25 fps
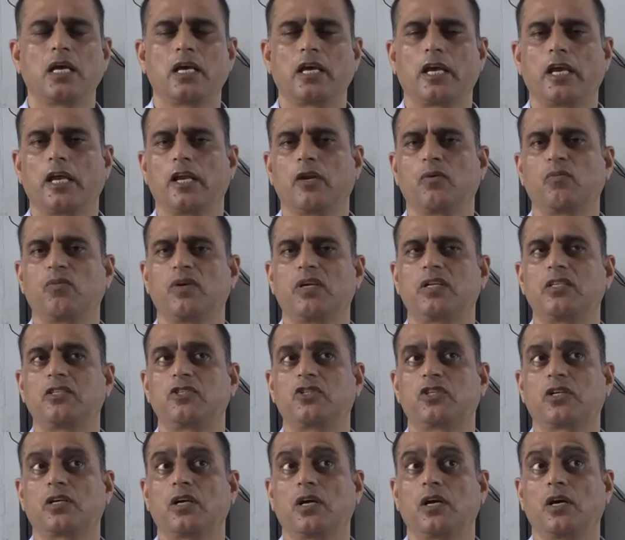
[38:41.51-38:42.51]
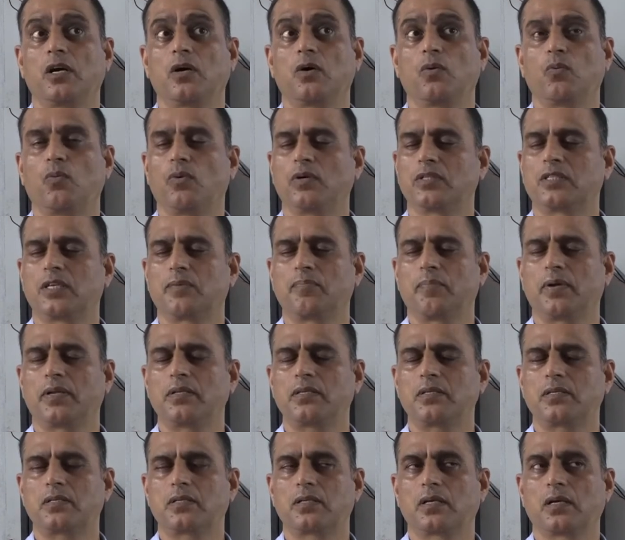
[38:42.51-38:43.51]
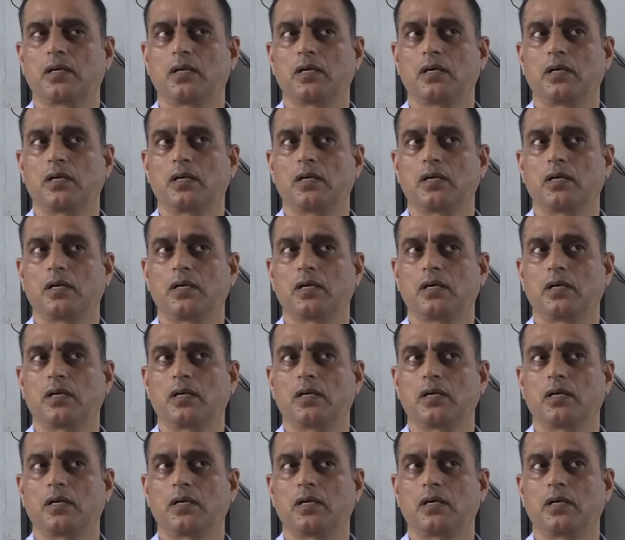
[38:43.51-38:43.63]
in which what happens,